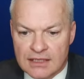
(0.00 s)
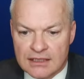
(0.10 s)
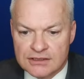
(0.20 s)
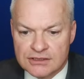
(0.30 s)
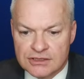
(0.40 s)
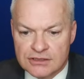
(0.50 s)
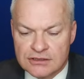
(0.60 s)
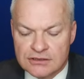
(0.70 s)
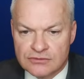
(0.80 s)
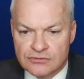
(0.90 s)
Asia
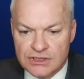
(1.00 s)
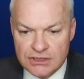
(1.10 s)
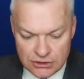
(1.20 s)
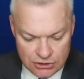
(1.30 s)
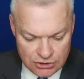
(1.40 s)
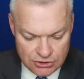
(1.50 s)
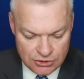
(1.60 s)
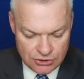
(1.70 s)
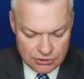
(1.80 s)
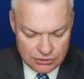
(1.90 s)
doesn't
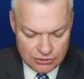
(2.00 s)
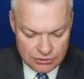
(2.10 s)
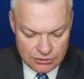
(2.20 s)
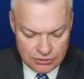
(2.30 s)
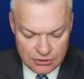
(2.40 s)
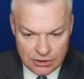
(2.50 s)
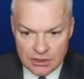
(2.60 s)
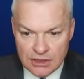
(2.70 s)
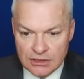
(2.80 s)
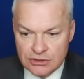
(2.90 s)
reach.
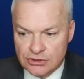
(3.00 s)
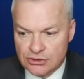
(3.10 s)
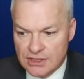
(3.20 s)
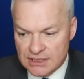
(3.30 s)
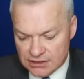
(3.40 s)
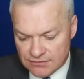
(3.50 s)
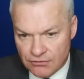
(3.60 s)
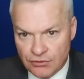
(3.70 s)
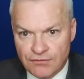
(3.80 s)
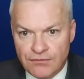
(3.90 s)
Trez
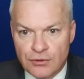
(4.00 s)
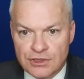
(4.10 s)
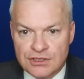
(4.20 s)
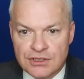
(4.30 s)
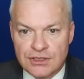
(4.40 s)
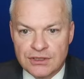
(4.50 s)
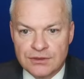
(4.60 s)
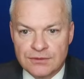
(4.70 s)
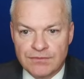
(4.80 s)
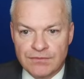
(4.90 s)
for 42.
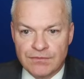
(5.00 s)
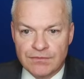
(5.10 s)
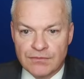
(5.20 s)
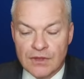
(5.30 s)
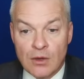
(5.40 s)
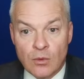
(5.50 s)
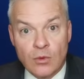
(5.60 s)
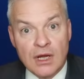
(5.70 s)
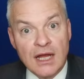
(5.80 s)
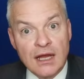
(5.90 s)

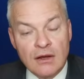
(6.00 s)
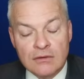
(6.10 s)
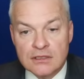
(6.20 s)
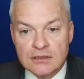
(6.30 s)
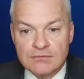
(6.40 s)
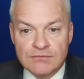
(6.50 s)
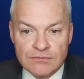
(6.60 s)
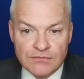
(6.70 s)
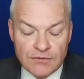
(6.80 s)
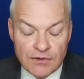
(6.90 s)
Wow, and
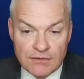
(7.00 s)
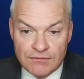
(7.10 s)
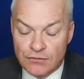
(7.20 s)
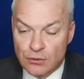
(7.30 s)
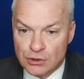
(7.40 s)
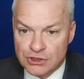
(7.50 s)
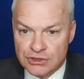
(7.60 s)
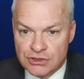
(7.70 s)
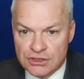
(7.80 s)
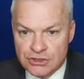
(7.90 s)
I
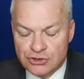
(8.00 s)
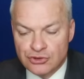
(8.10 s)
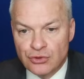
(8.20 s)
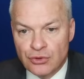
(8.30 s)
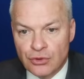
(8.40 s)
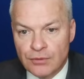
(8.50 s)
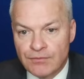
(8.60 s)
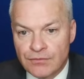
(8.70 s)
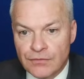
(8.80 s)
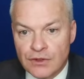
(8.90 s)
fortunately draw
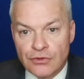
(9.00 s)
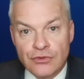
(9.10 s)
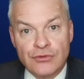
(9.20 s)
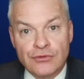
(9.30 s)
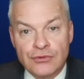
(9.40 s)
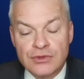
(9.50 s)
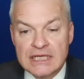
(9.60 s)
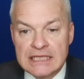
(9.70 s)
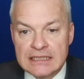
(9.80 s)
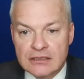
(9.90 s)

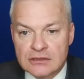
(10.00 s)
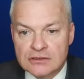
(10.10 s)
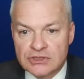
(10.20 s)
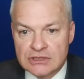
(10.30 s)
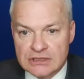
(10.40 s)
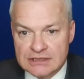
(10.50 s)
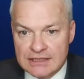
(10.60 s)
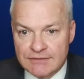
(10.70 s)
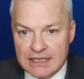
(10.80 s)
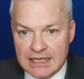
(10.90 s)
three consonants,
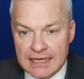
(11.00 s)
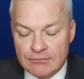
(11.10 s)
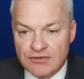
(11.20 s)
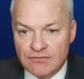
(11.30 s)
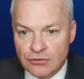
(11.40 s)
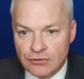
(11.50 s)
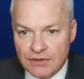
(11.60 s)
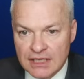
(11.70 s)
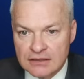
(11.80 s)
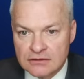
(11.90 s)
having kept four
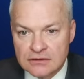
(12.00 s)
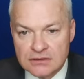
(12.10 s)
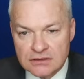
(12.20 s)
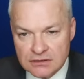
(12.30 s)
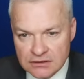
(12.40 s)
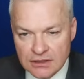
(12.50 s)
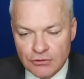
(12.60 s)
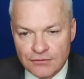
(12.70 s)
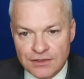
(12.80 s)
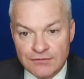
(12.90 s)
vowels. So
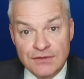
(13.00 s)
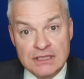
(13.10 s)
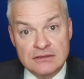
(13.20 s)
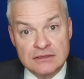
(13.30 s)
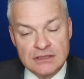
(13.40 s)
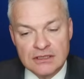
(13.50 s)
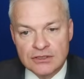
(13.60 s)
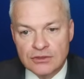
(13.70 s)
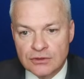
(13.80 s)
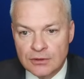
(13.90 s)
often it feels
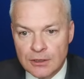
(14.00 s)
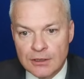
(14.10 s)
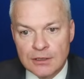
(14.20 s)
like you're